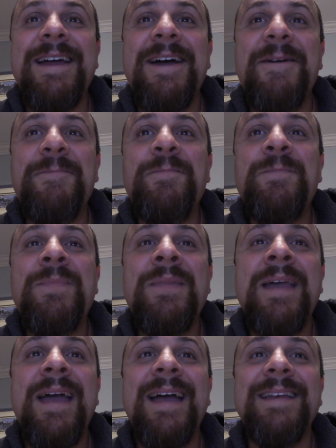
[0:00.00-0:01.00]
Um,
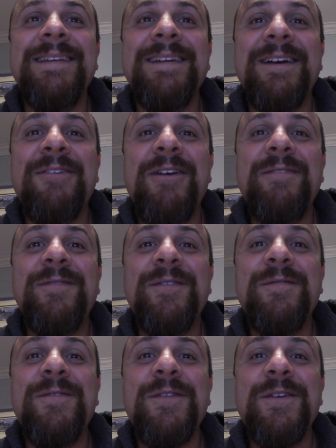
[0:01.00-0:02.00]
and uh, grateful for